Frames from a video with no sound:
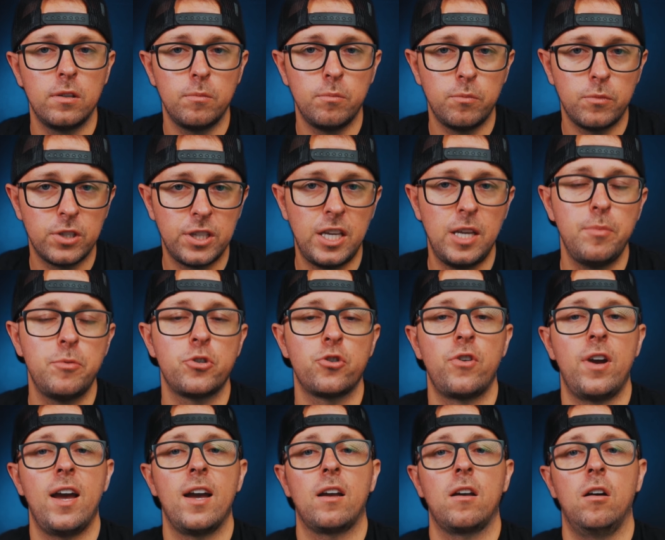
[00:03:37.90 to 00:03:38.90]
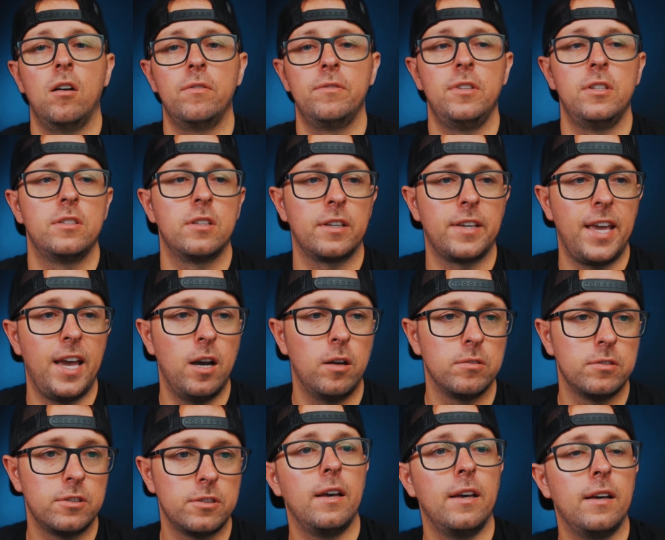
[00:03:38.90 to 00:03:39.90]
keep track of these
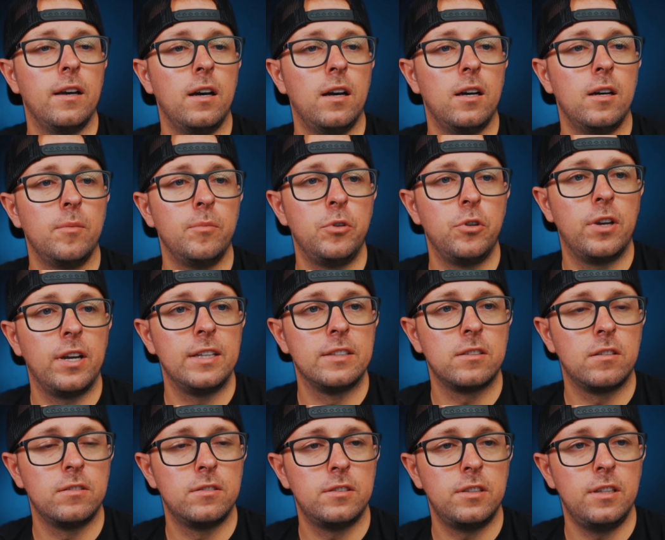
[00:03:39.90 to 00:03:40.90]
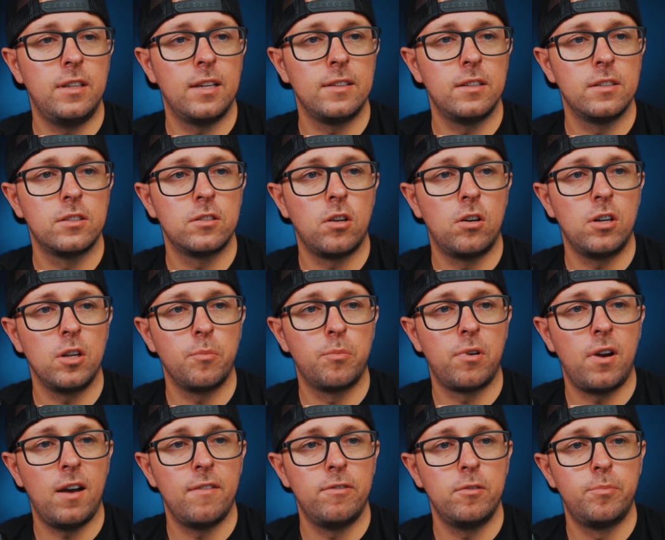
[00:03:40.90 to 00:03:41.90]
accounts. You guys could see that the starting
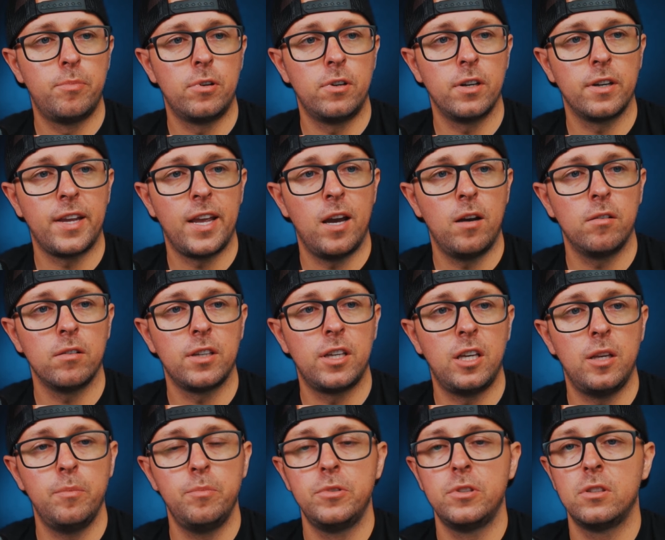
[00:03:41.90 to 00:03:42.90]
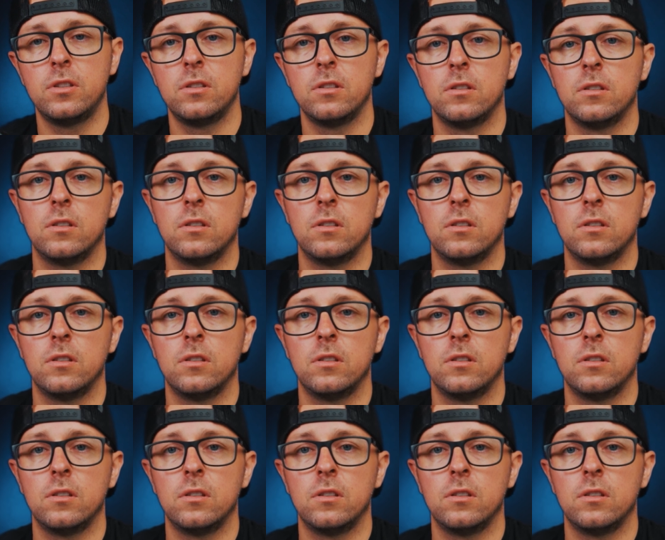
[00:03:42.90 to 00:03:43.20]
profit per account keeps